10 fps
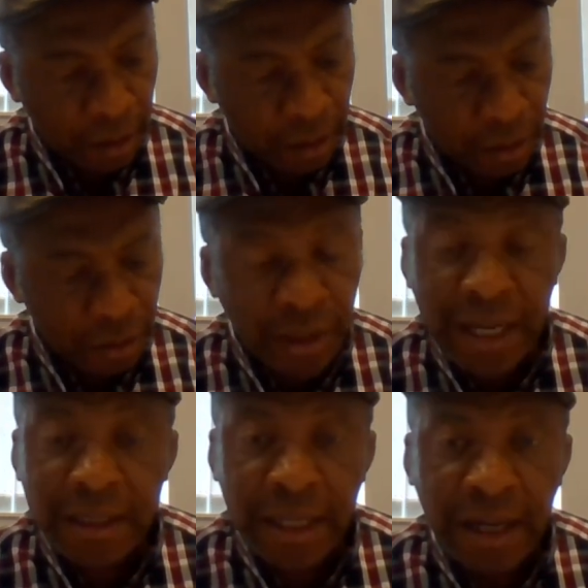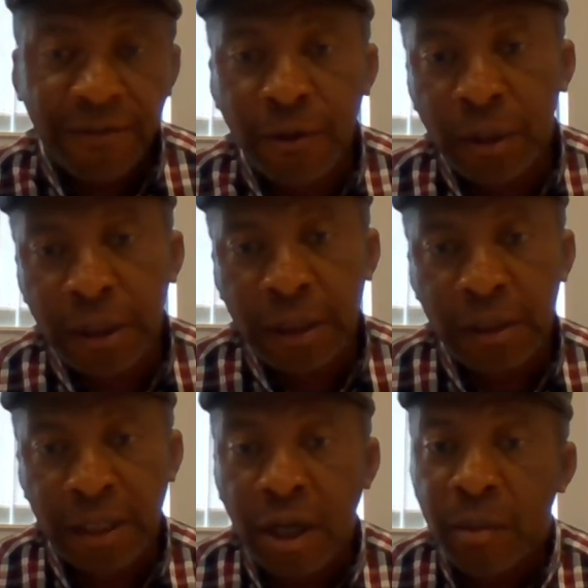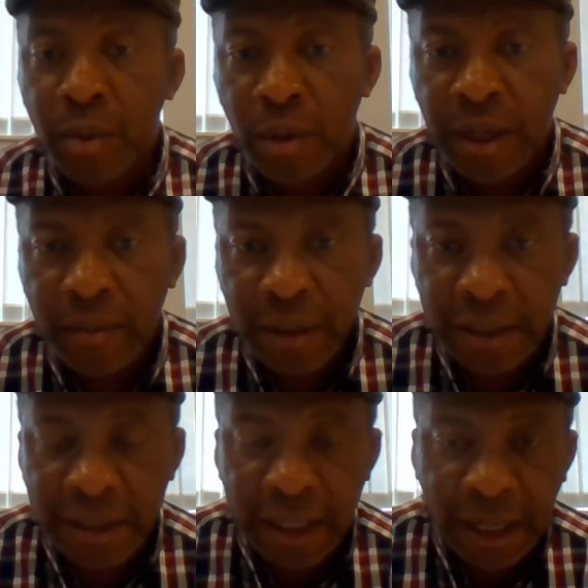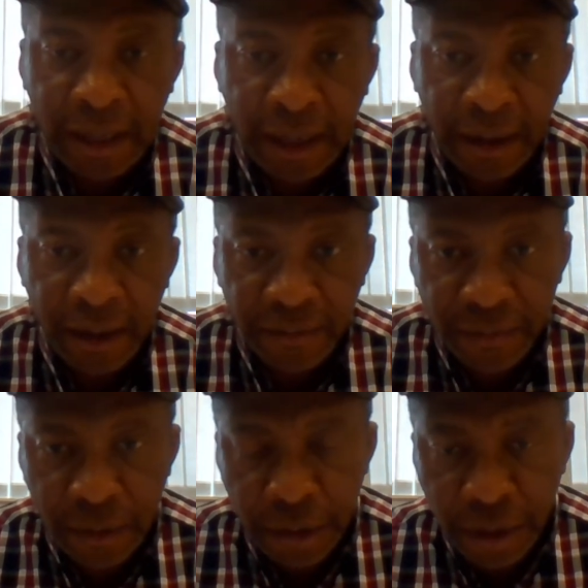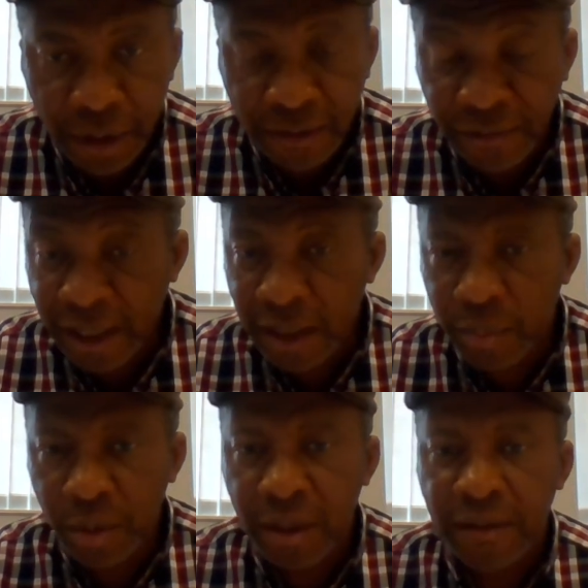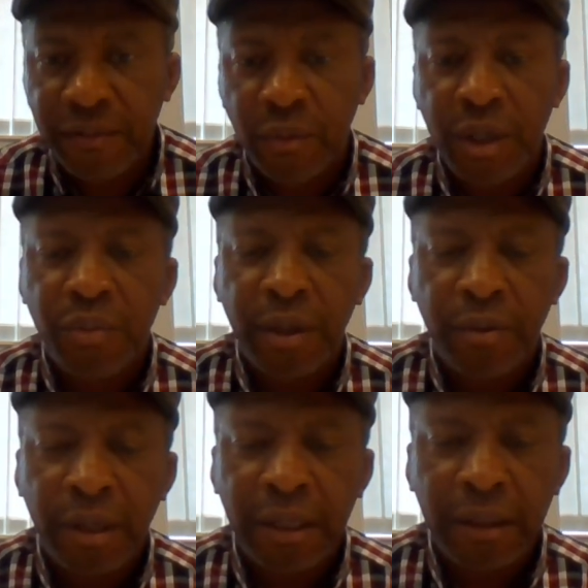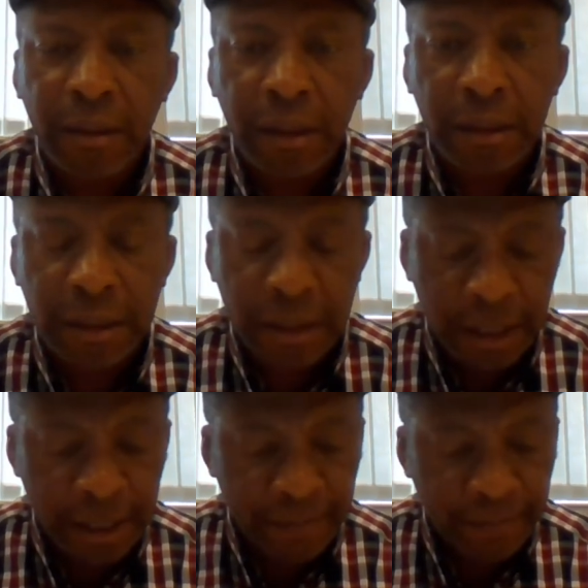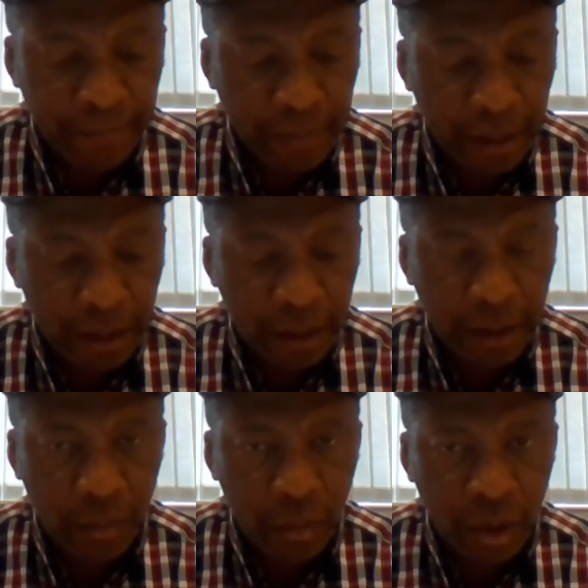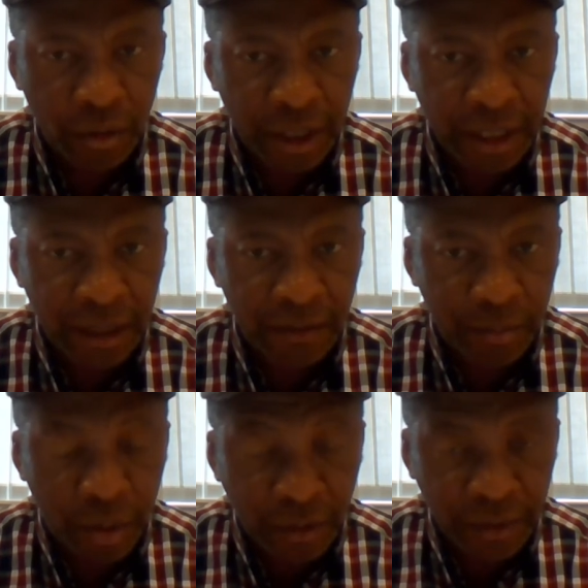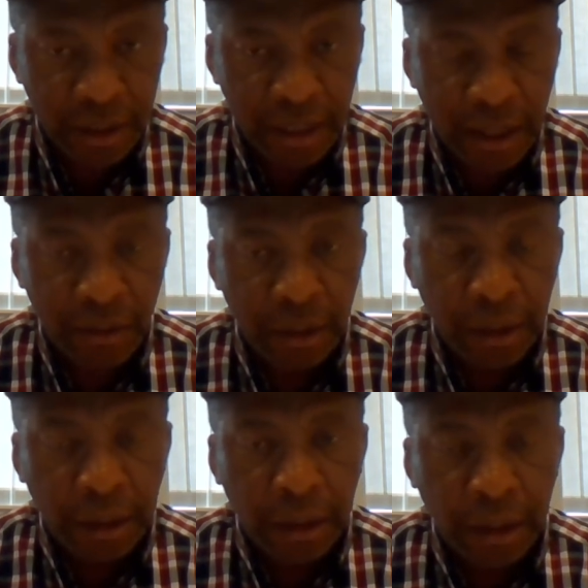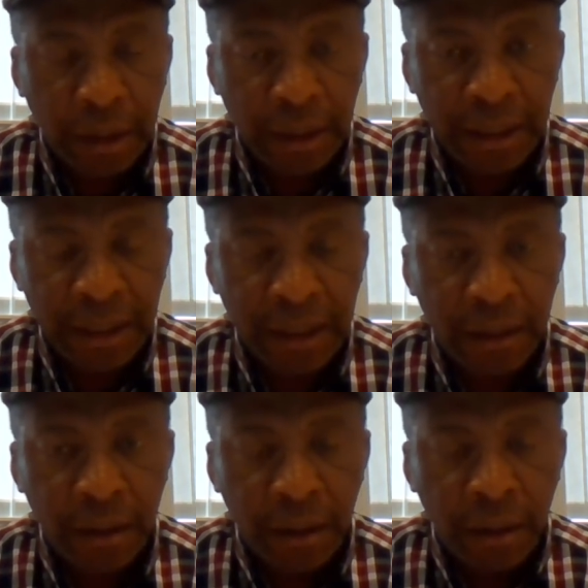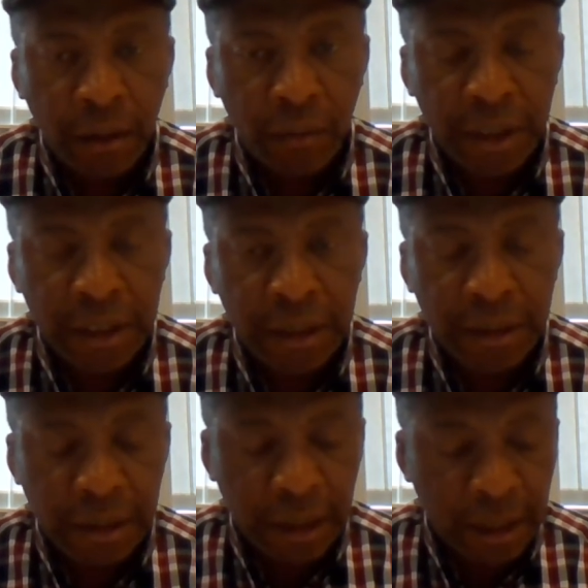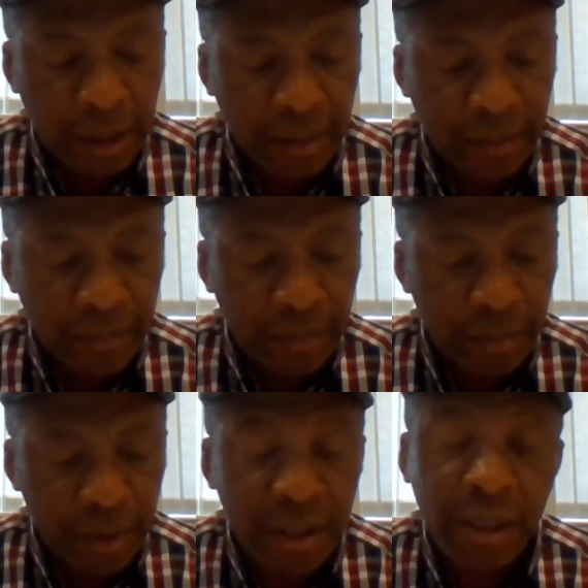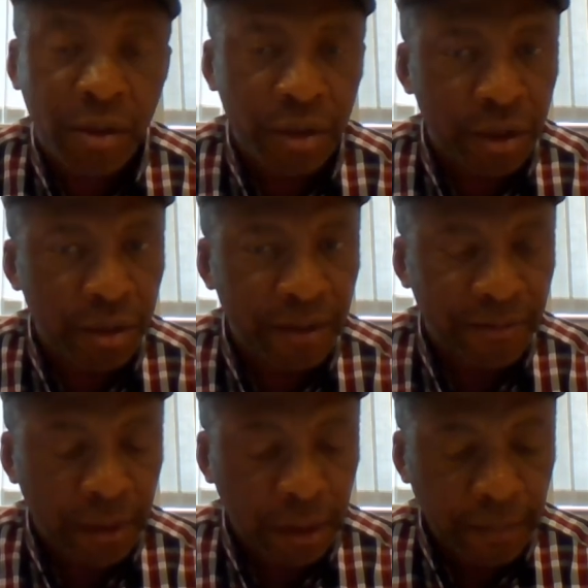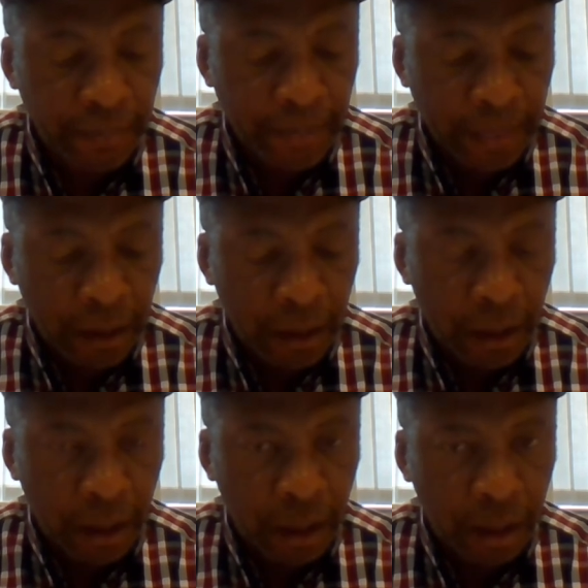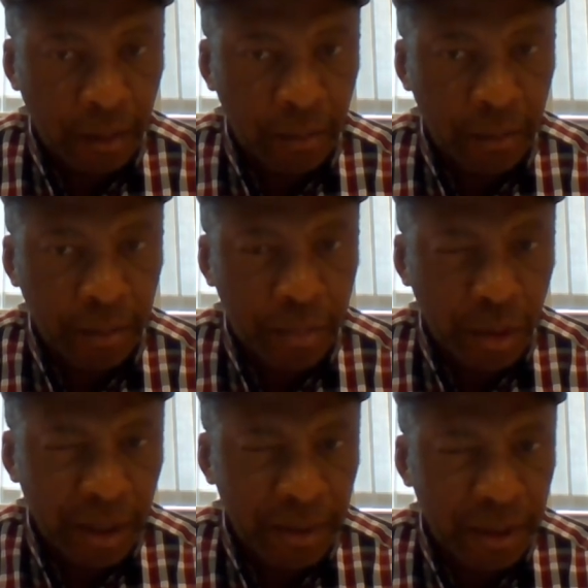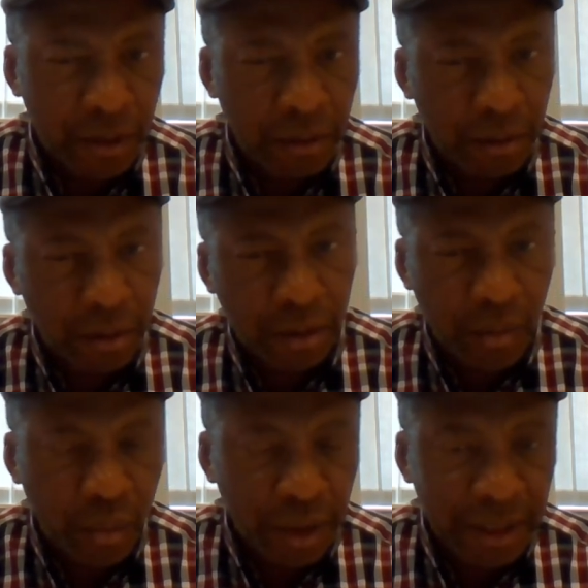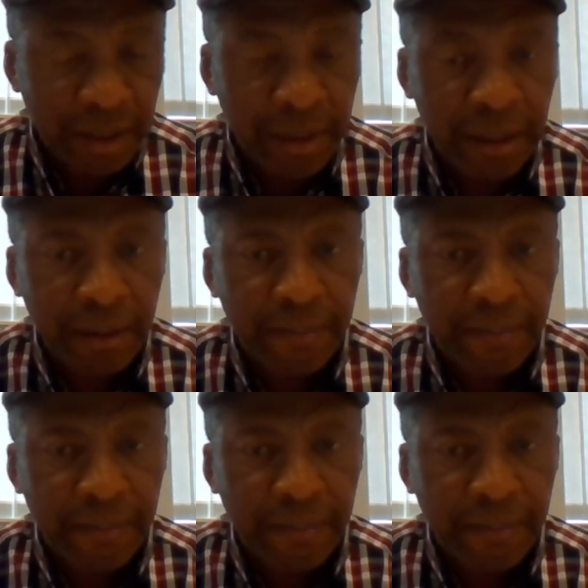So that's that for the second program, which is the RRF. The third and final program for which we're running, it's one running out of the province now, again, which is Business Continuity Fund. The program is somewhat similar.